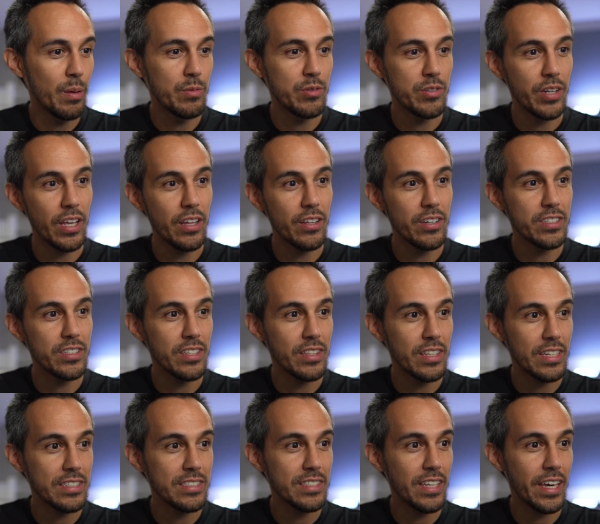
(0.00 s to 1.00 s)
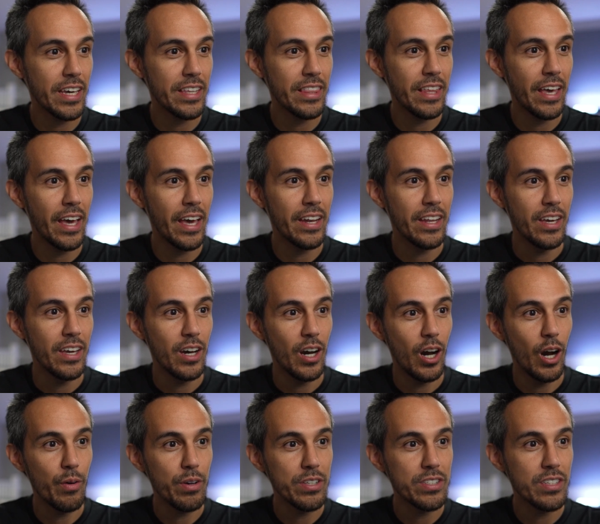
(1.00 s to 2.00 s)
trailers and things like that.
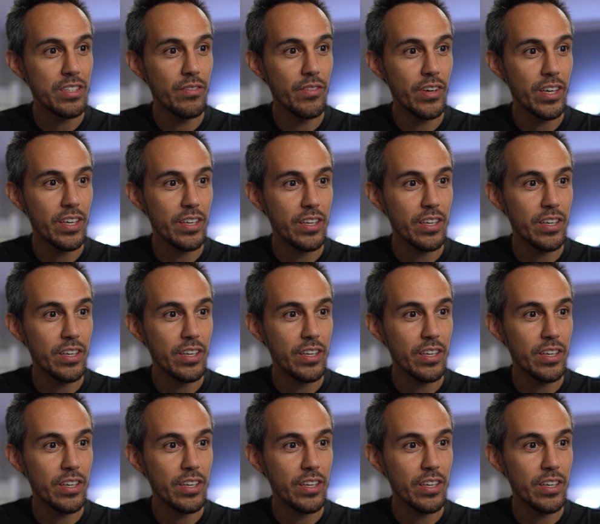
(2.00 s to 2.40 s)
Always giving